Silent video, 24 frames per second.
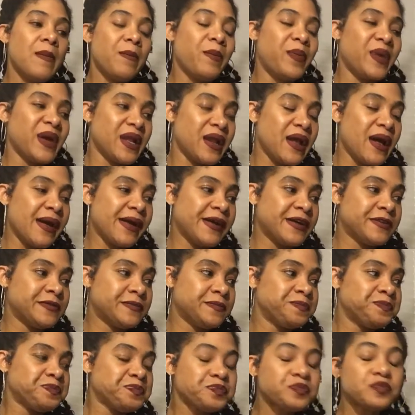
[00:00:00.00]
But
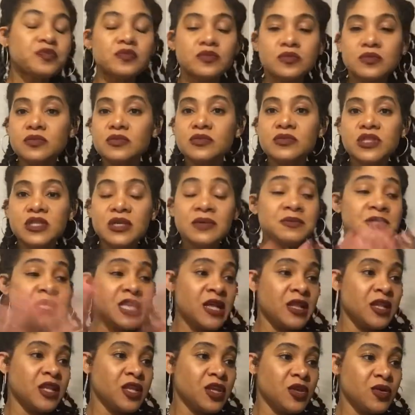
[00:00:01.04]
I'm
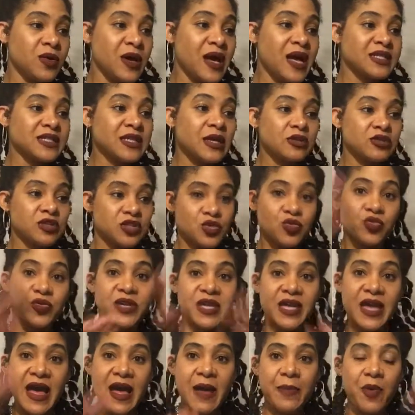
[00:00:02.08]
telling you guys, I'll just
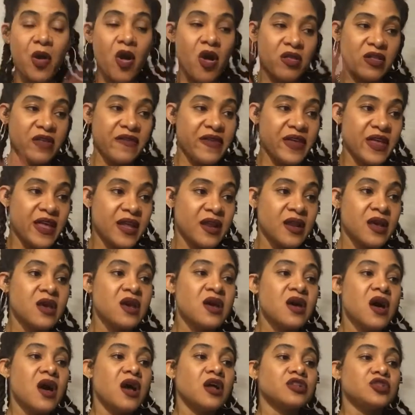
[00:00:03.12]
recap all of it.
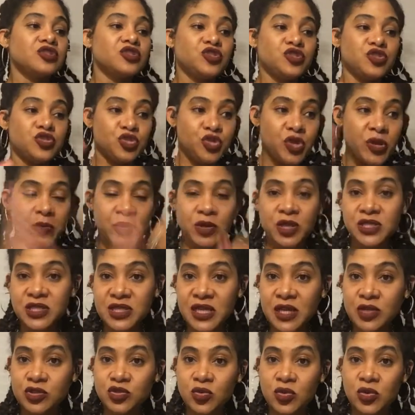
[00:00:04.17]
Trim on a
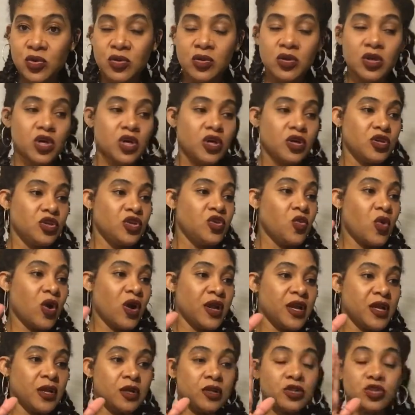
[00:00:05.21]
schedule. You are
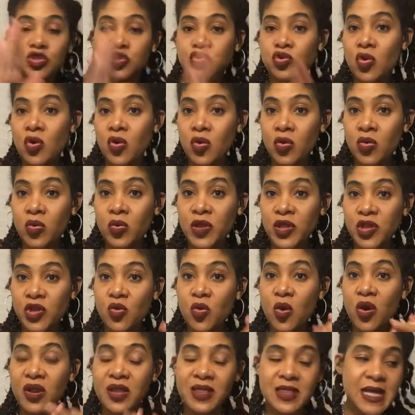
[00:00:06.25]
in control when
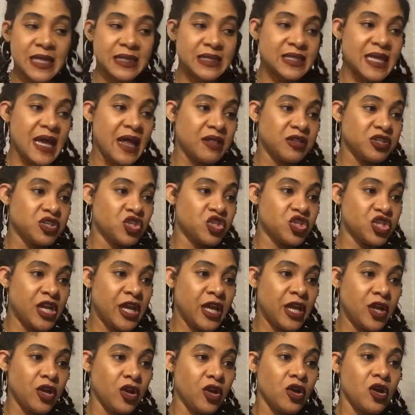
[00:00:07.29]
you are in that stylist
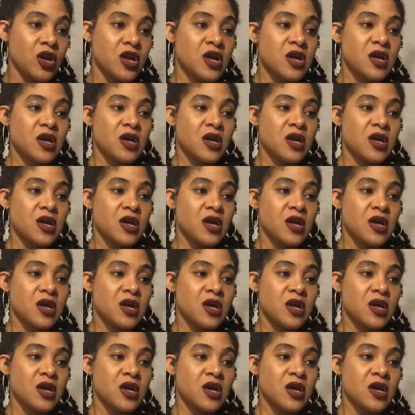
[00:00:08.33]
chair.